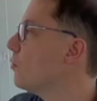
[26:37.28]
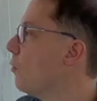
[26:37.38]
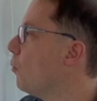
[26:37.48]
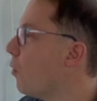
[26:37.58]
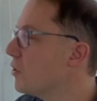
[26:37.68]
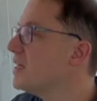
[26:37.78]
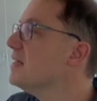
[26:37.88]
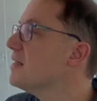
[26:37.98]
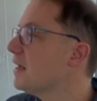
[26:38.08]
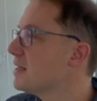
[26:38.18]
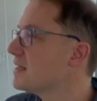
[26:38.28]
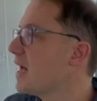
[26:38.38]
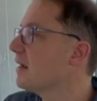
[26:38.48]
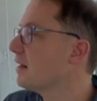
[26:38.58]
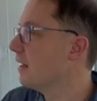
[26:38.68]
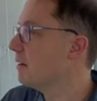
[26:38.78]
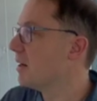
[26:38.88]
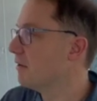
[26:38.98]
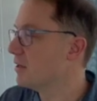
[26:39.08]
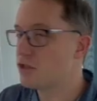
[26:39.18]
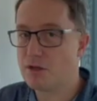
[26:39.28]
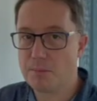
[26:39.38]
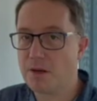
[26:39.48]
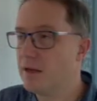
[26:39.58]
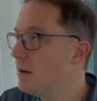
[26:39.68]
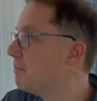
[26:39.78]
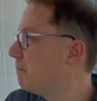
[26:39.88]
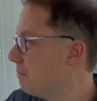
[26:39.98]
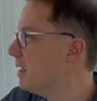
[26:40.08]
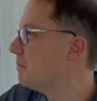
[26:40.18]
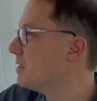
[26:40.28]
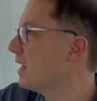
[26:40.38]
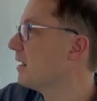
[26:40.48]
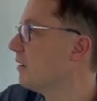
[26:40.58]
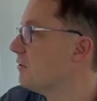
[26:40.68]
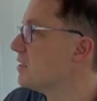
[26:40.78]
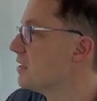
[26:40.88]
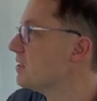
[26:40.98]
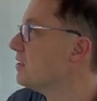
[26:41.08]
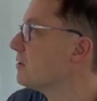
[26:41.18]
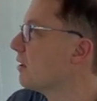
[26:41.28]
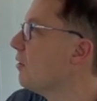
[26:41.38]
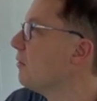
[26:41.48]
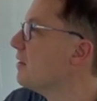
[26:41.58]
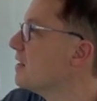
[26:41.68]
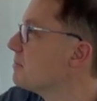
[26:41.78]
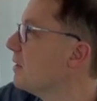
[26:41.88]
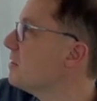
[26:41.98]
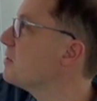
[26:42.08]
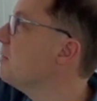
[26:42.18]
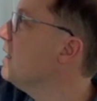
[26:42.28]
what is it exactly about this dribble, and in particular its distance to goal in this bit. Speed